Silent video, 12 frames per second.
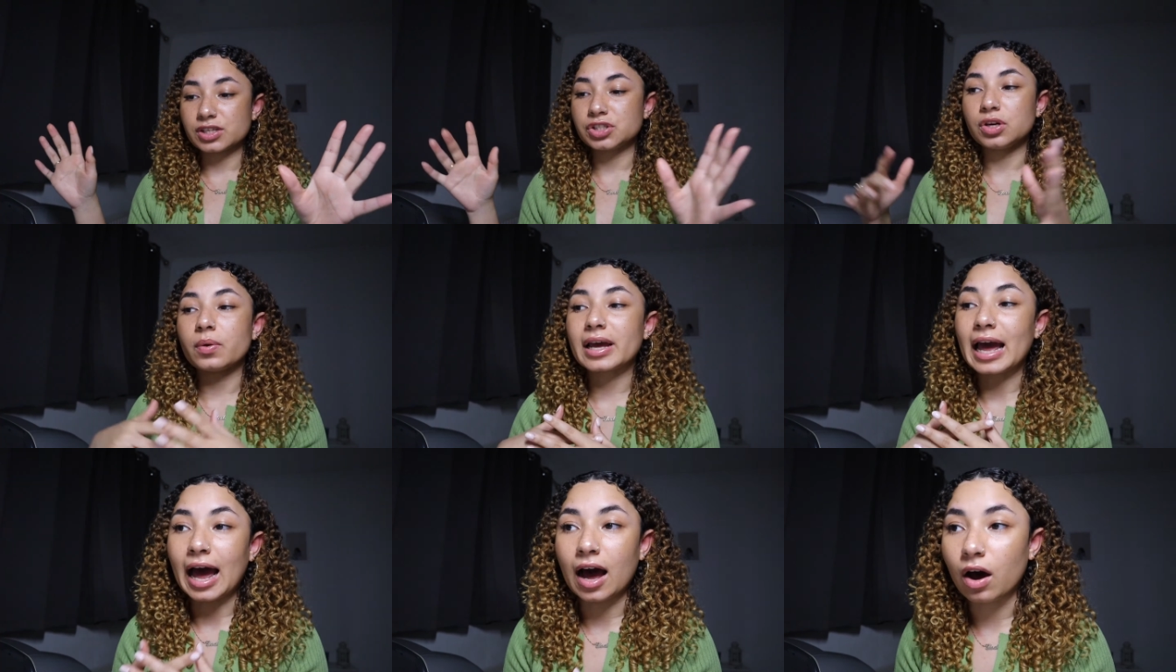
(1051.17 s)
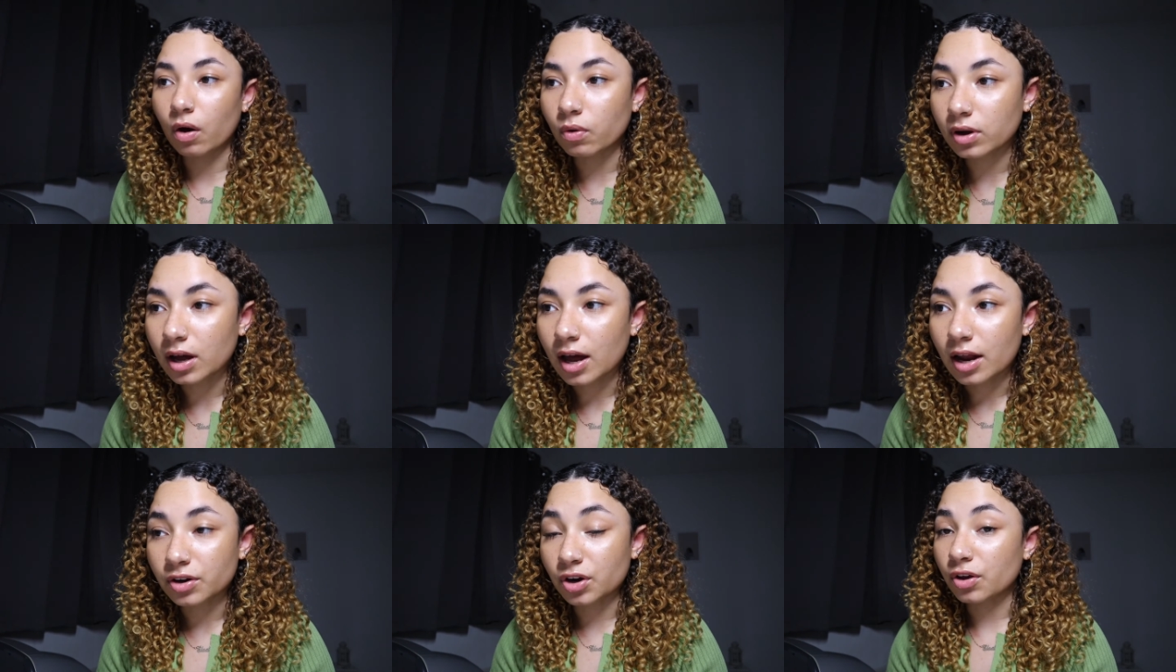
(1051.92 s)
So, you know, a cow
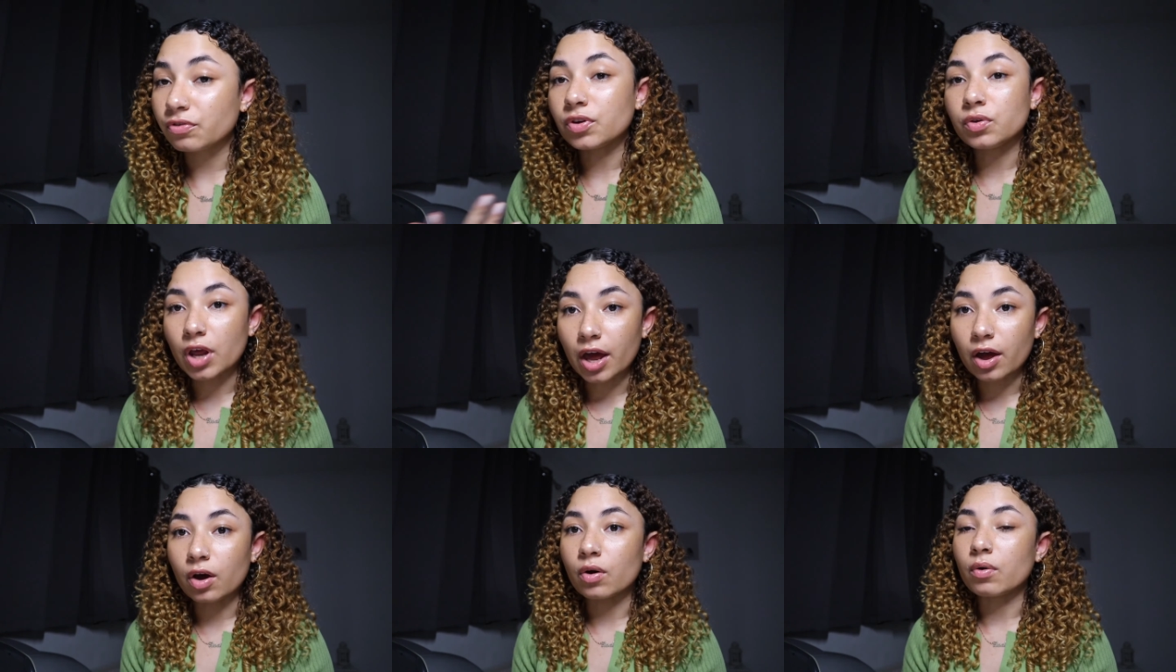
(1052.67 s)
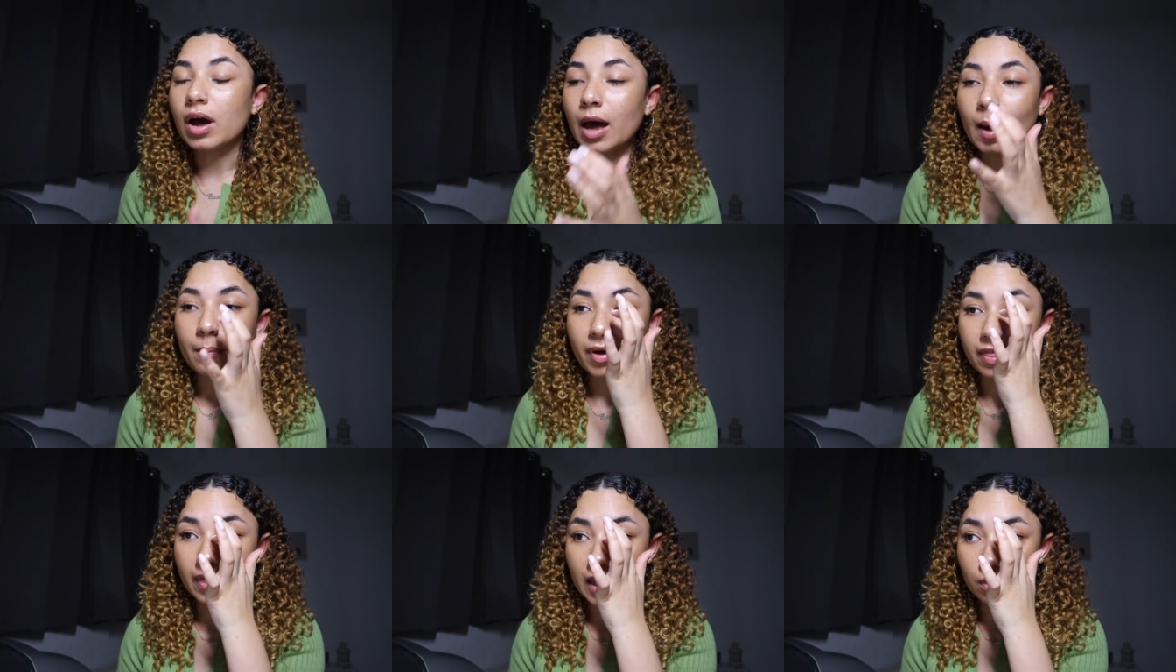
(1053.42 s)
don't know if you know,
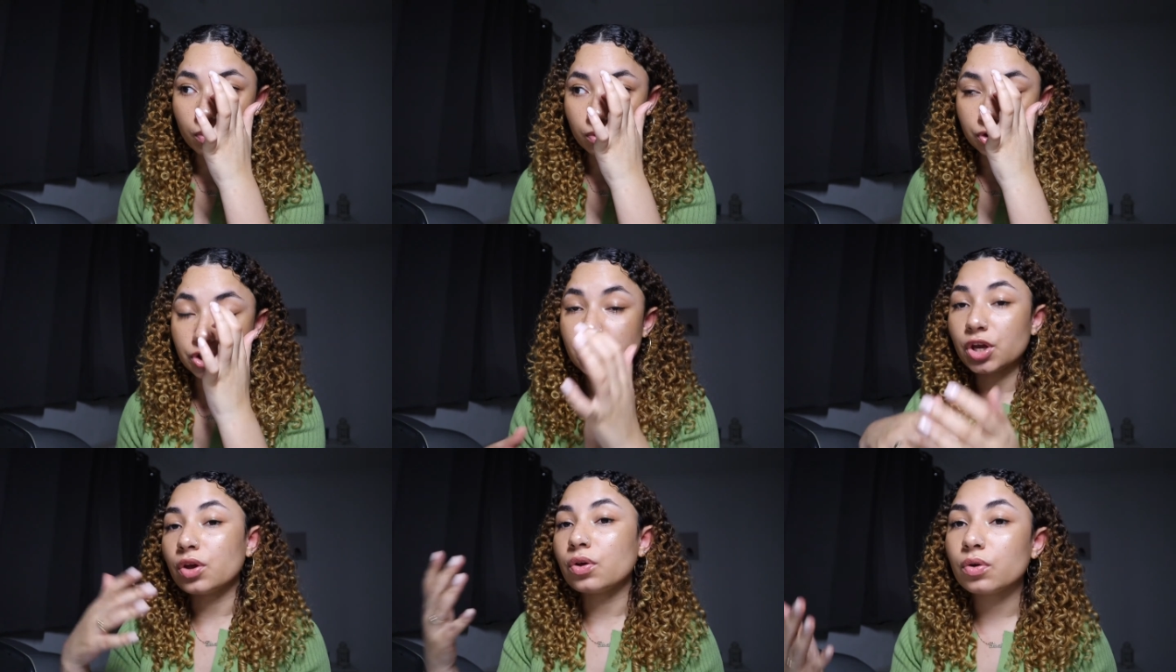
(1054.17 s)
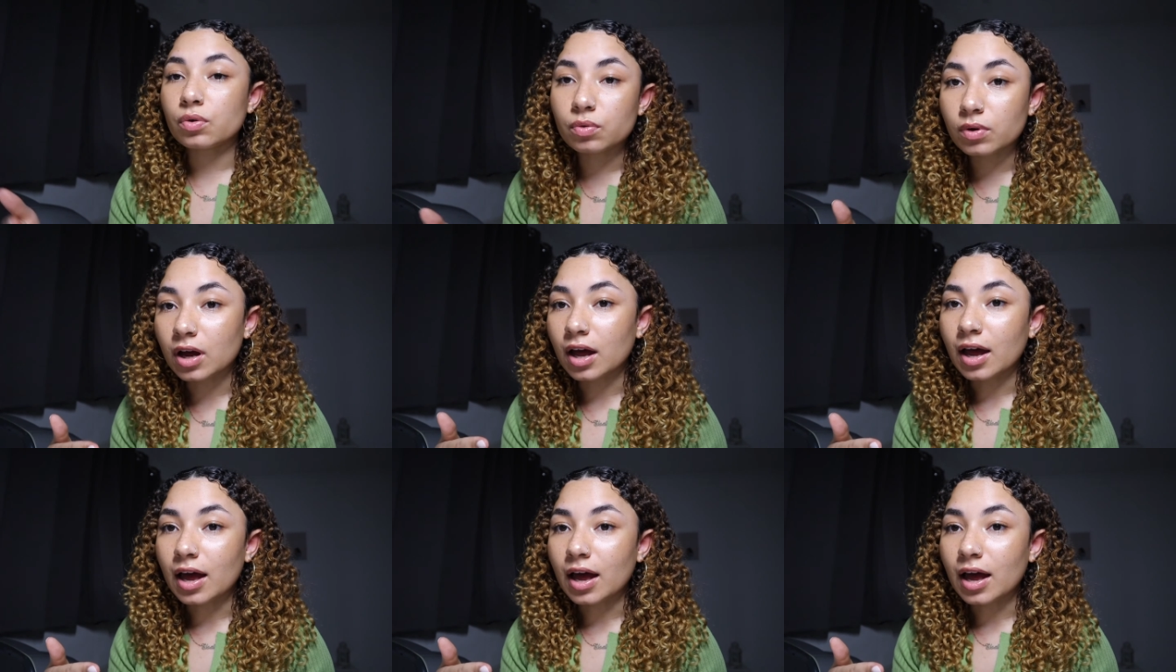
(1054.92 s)
but they will chew